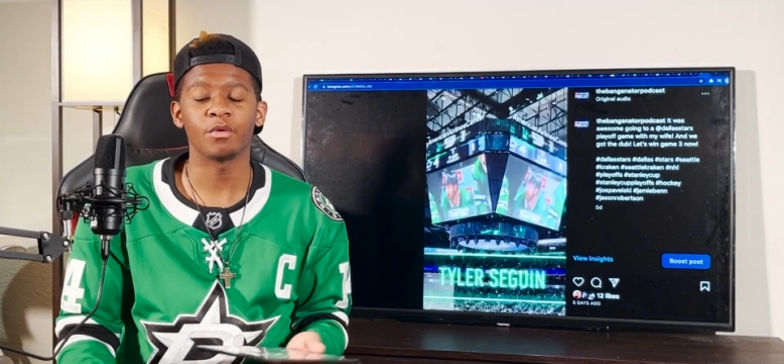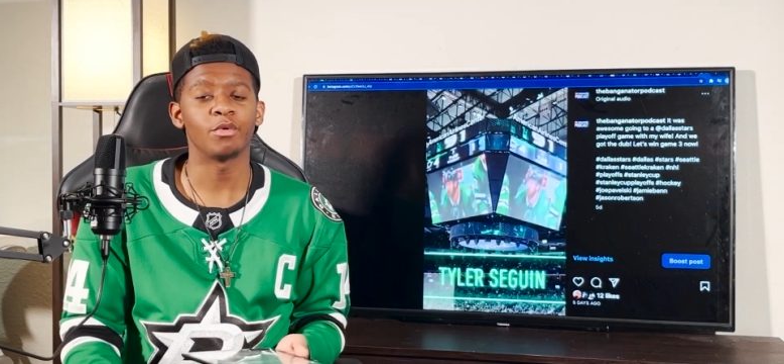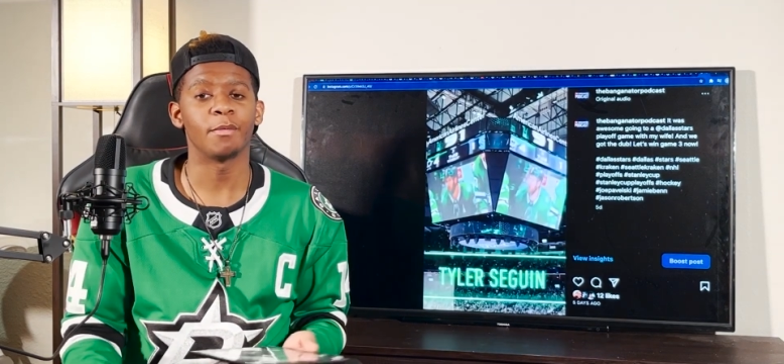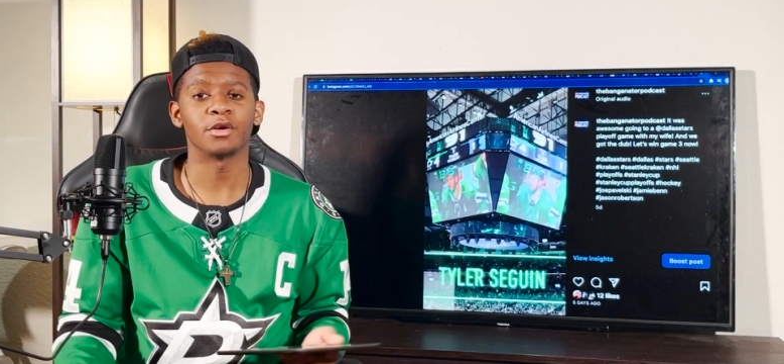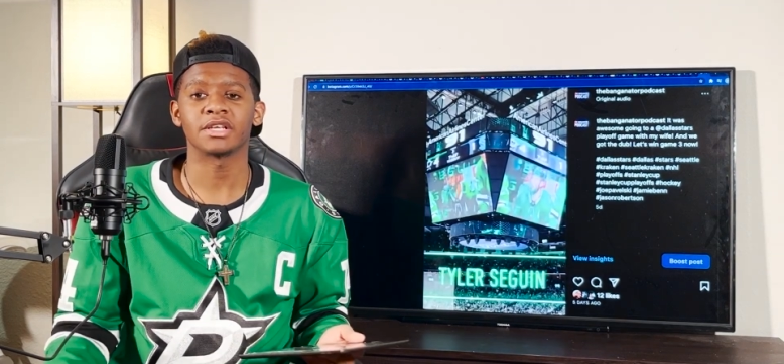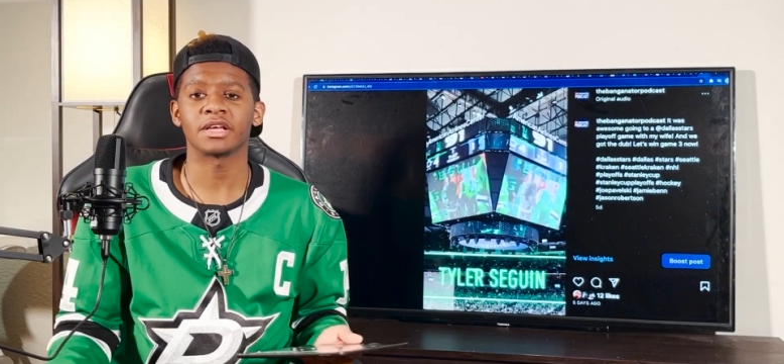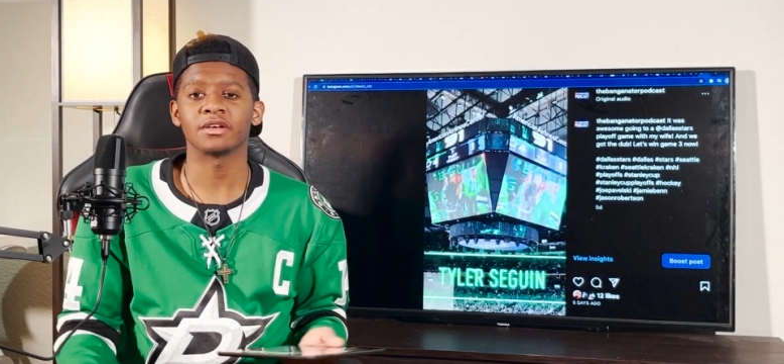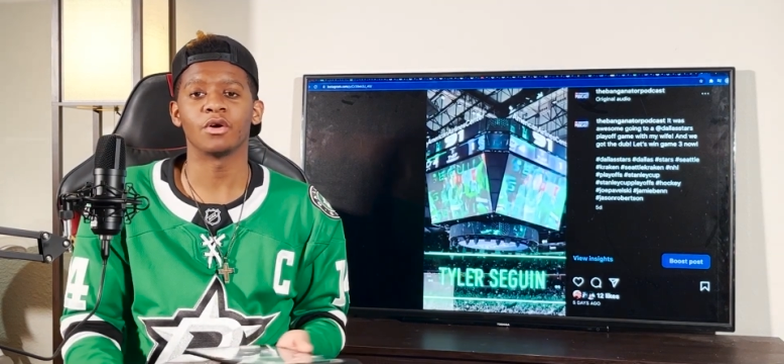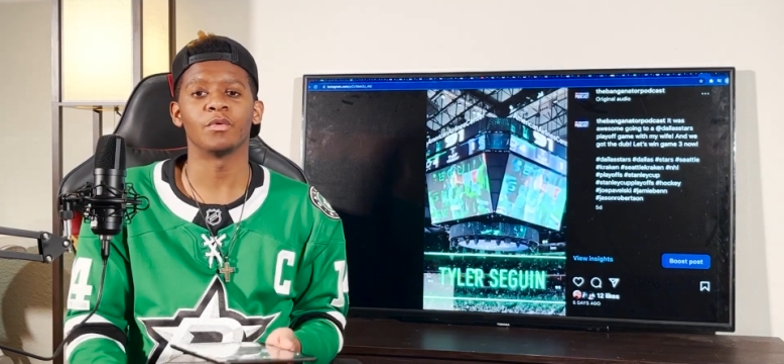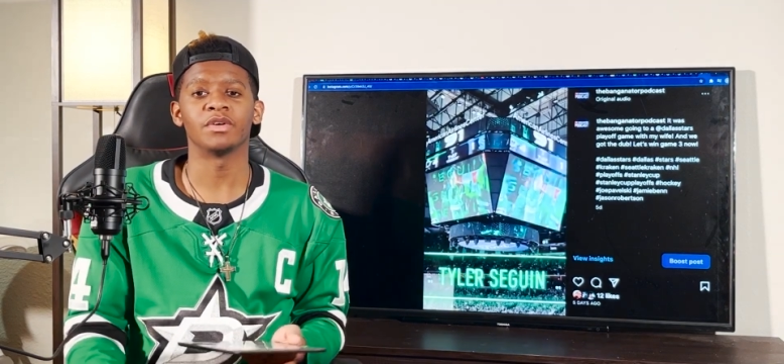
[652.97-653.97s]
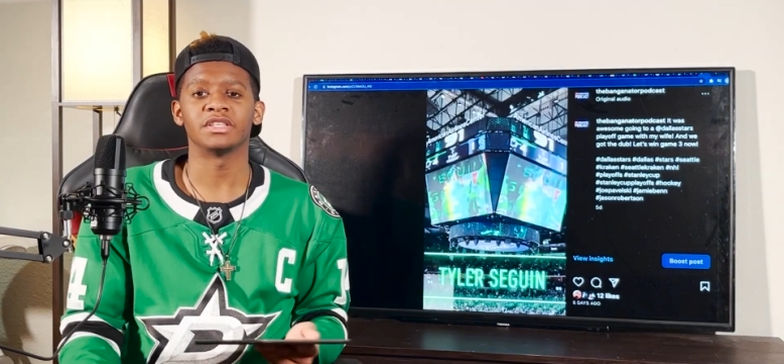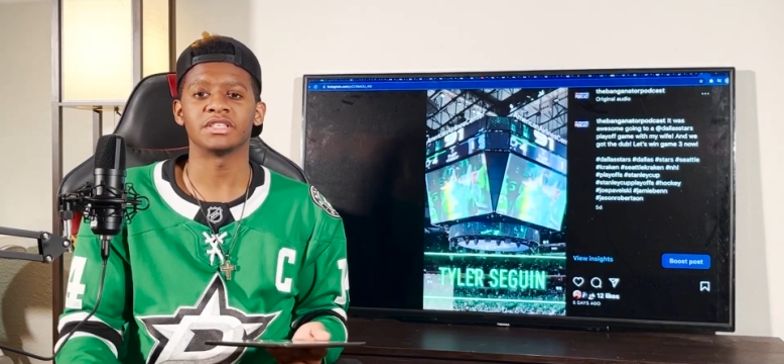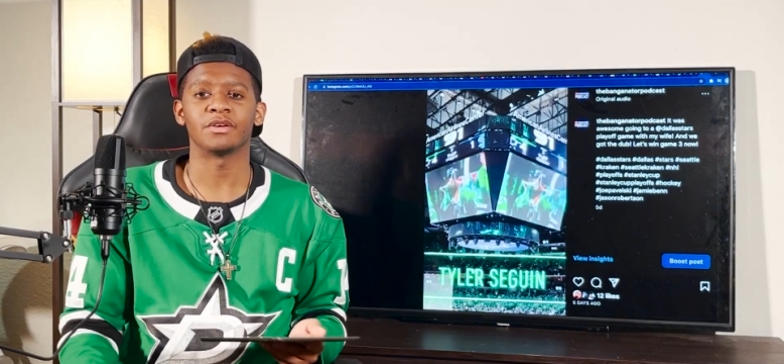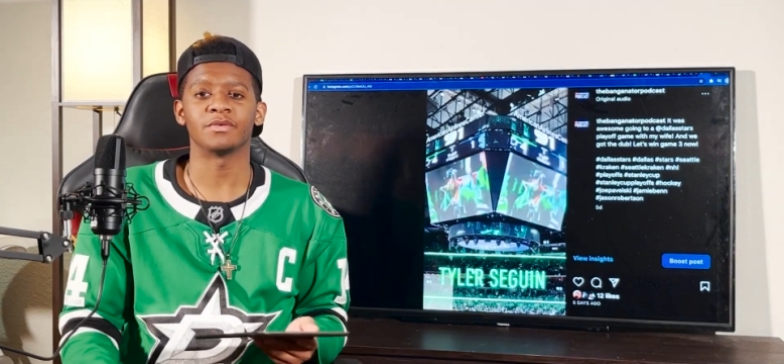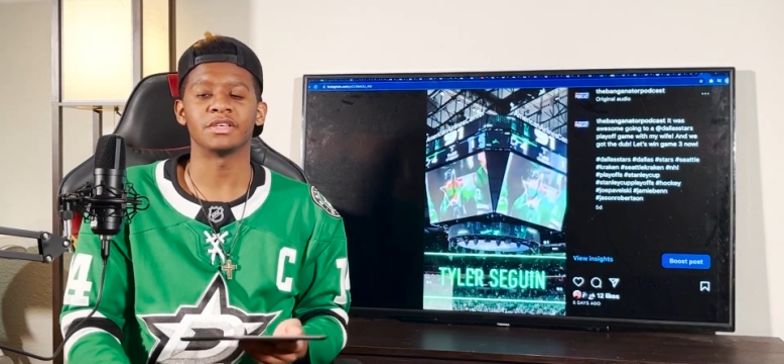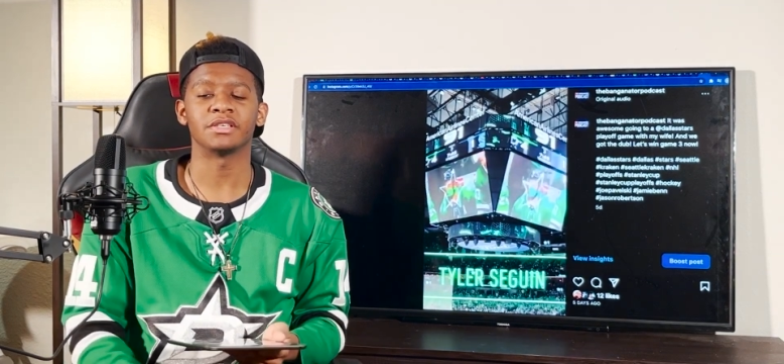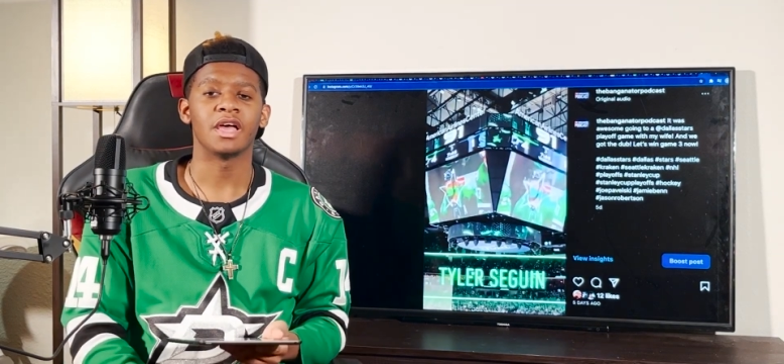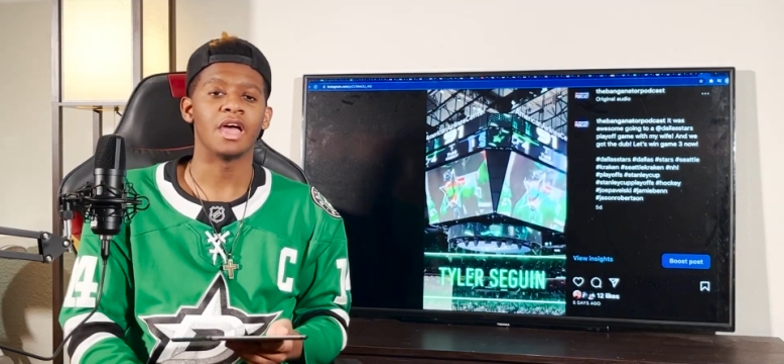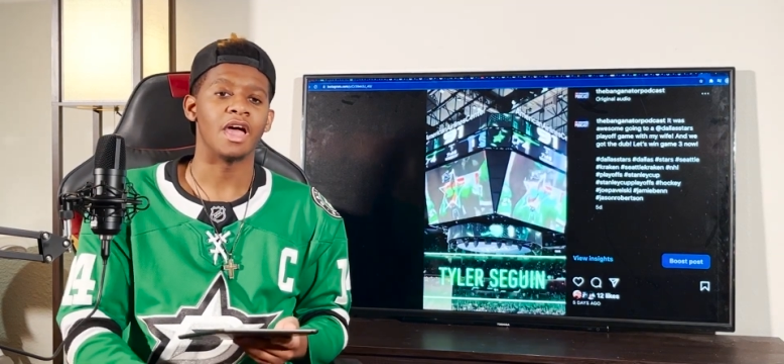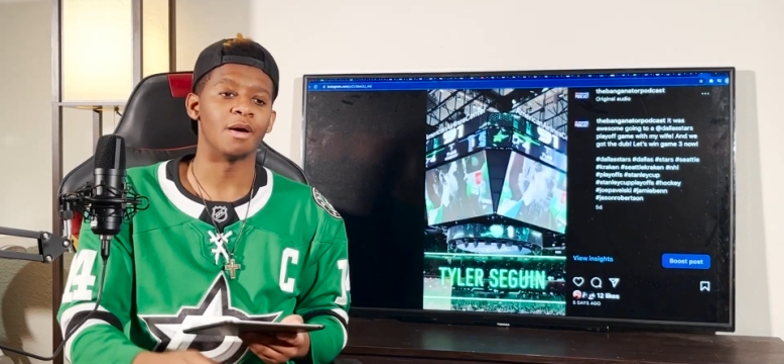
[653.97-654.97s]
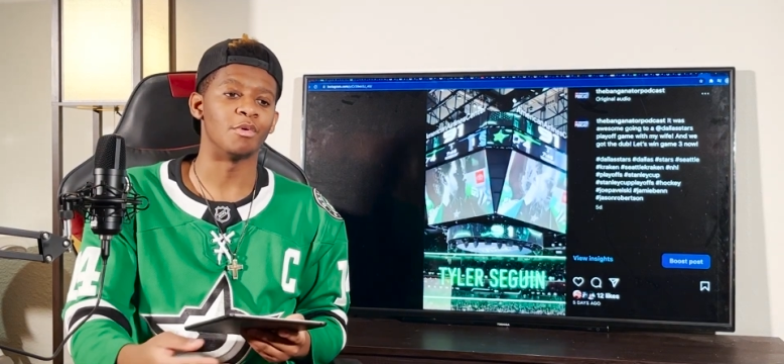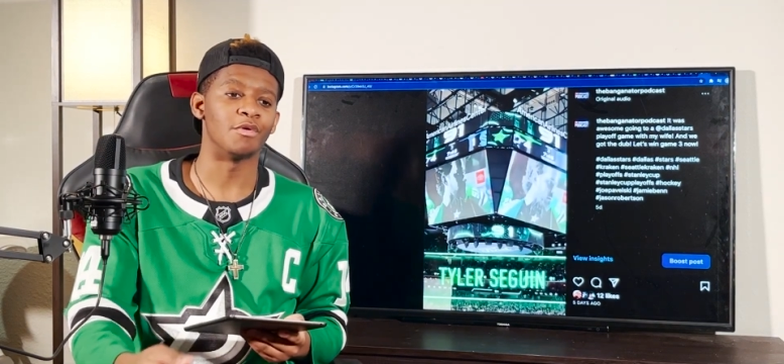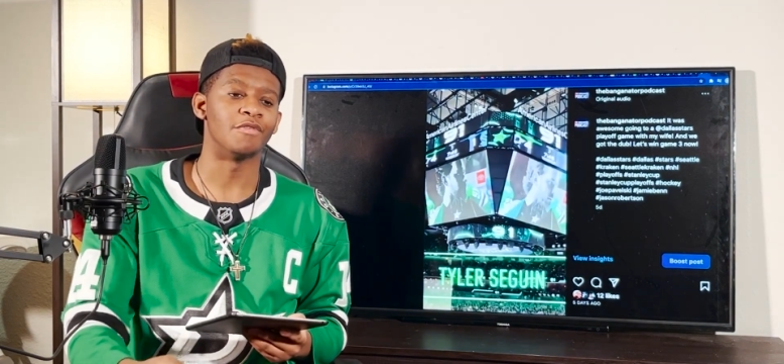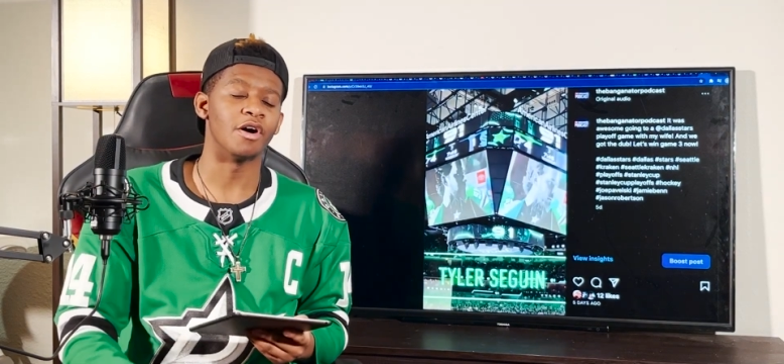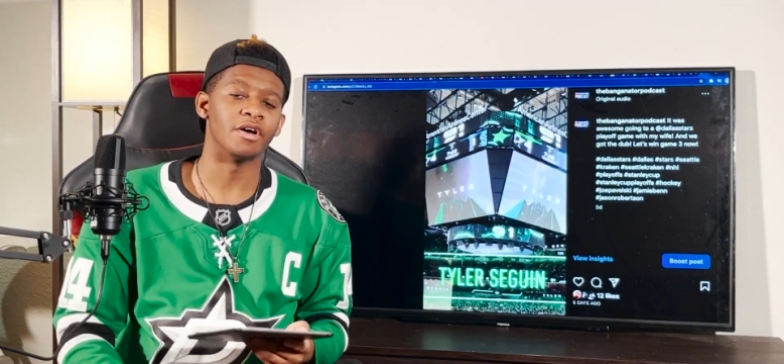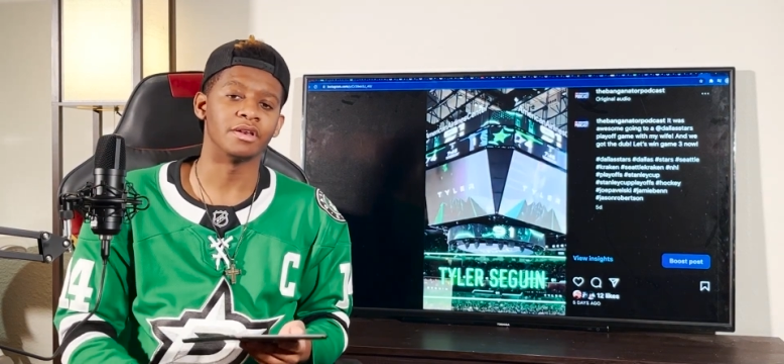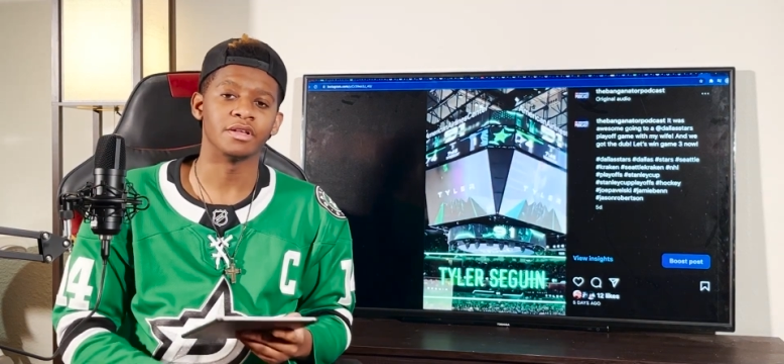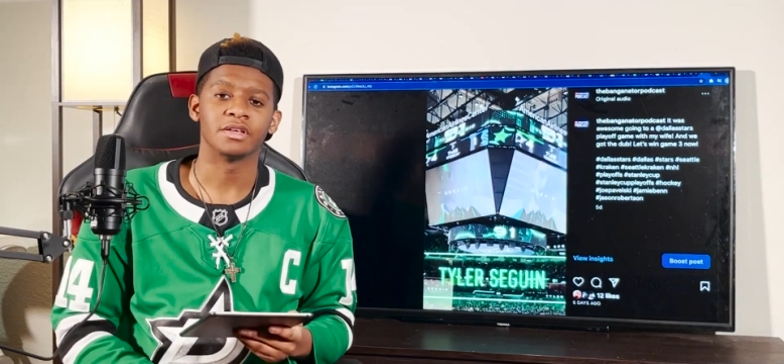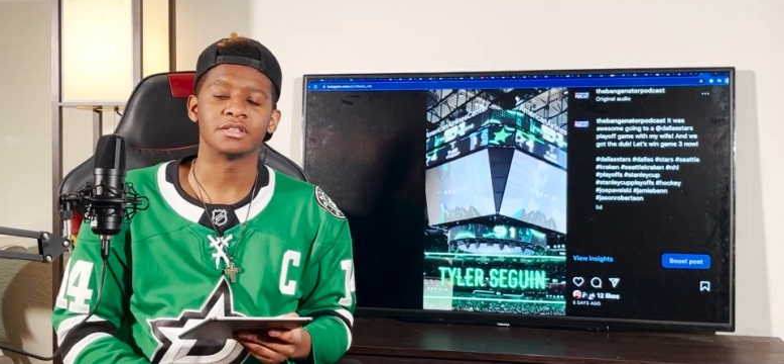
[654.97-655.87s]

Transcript: we most likely going to win the series and move on